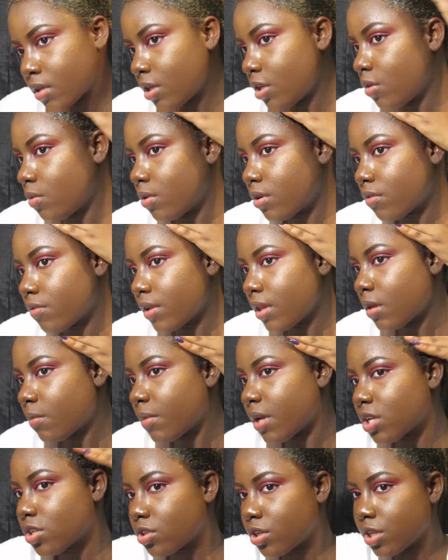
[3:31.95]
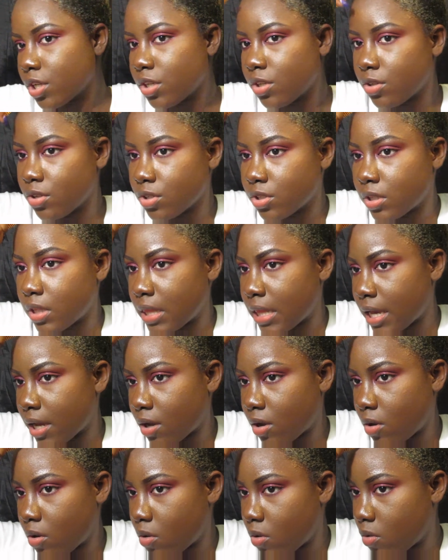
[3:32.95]
And you want to really make sure you're using that
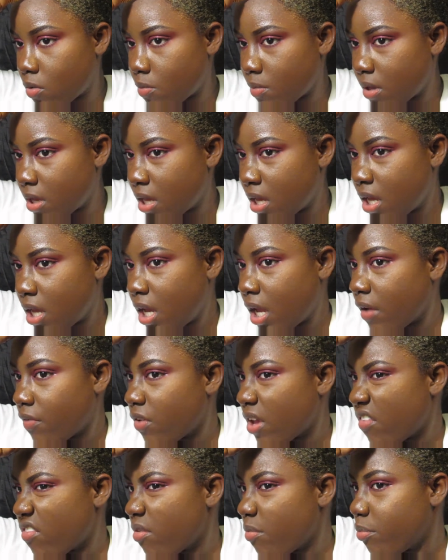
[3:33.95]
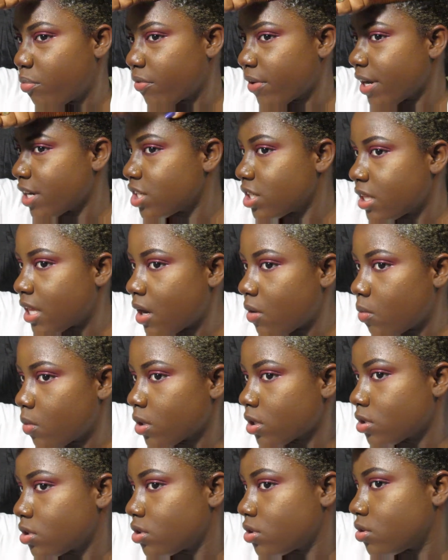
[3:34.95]
comb. If you have a brush, that
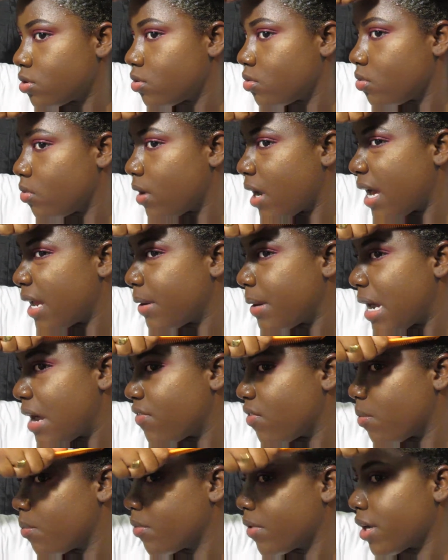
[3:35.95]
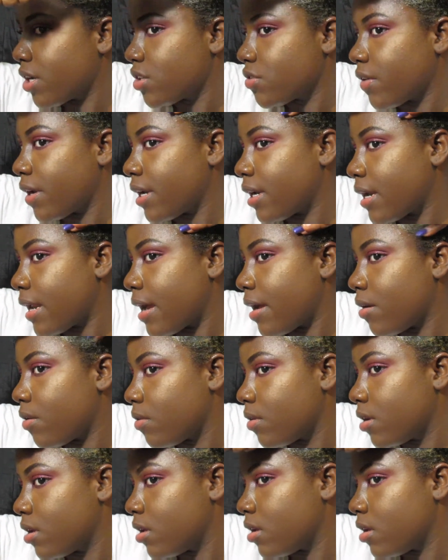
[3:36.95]
works too. I don't have a brush right now.